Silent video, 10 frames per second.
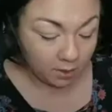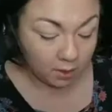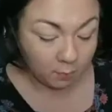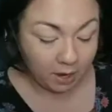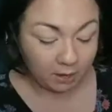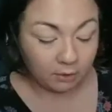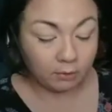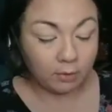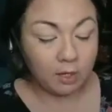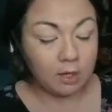This palette
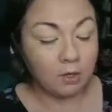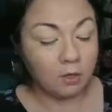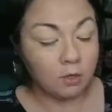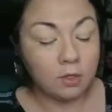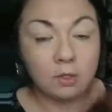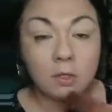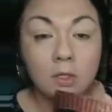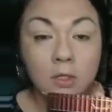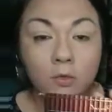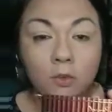right here, this
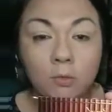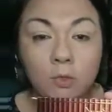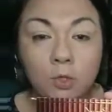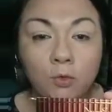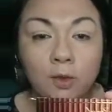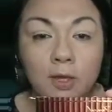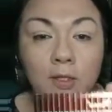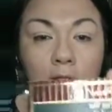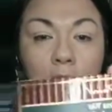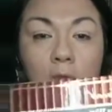is from Too
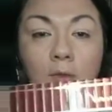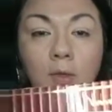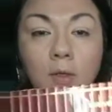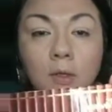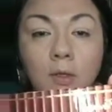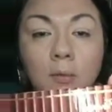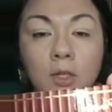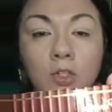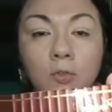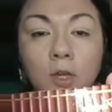Faced. I'm
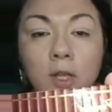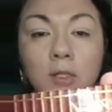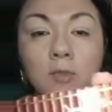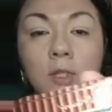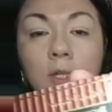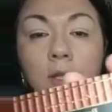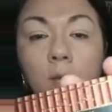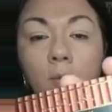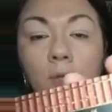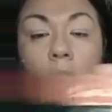not sure if you guys have seen that
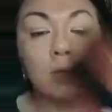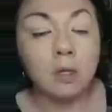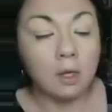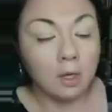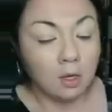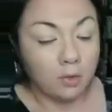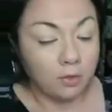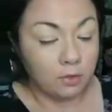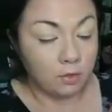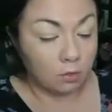one.
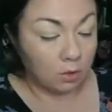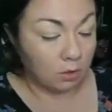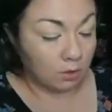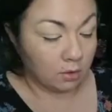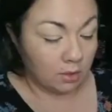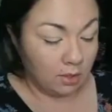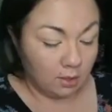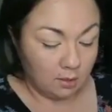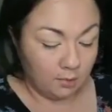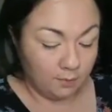This is what it looks like.